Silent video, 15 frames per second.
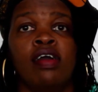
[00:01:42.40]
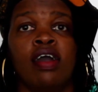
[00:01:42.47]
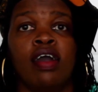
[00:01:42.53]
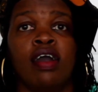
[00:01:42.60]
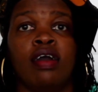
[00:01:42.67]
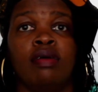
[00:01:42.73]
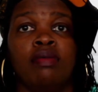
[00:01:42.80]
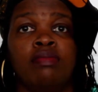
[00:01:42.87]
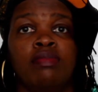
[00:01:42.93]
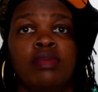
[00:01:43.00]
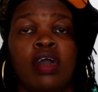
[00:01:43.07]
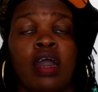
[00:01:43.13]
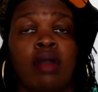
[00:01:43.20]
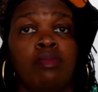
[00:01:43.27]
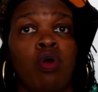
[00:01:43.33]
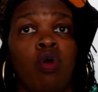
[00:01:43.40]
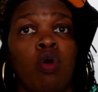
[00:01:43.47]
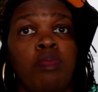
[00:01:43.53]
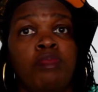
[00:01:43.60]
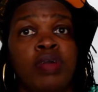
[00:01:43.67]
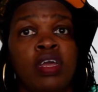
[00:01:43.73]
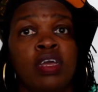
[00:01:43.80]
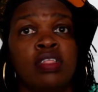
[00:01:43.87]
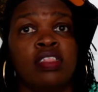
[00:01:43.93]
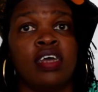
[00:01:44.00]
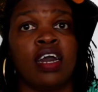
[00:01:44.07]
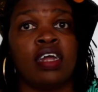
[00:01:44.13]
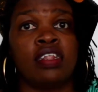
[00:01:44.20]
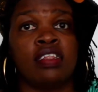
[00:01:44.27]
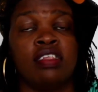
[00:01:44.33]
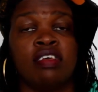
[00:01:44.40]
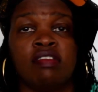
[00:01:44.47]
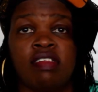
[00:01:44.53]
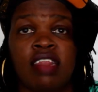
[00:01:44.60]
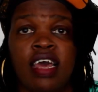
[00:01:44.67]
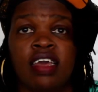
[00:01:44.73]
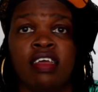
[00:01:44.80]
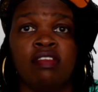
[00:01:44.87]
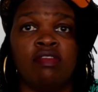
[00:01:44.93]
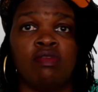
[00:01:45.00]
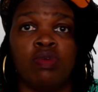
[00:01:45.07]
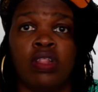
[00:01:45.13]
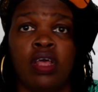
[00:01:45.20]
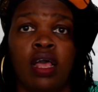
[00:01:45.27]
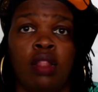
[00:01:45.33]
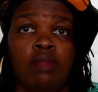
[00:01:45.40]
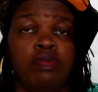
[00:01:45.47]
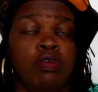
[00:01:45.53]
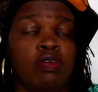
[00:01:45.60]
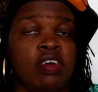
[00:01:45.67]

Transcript: I'm hoping that the slides will help you.